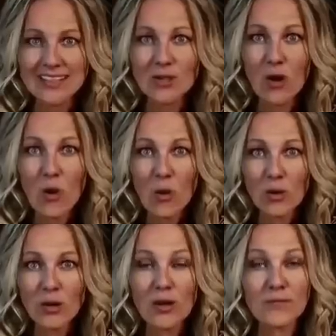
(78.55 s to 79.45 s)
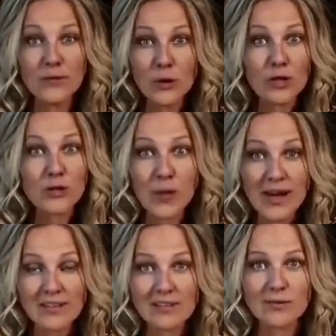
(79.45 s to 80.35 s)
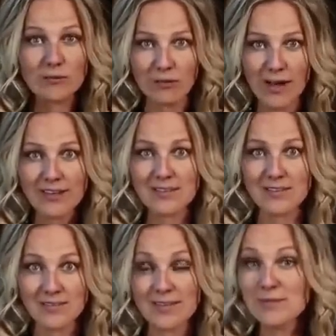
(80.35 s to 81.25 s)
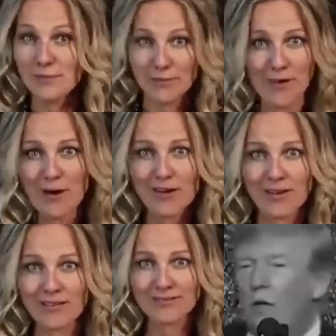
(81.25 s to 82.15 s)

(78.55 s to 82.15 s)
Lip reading: in all of your great United States of America.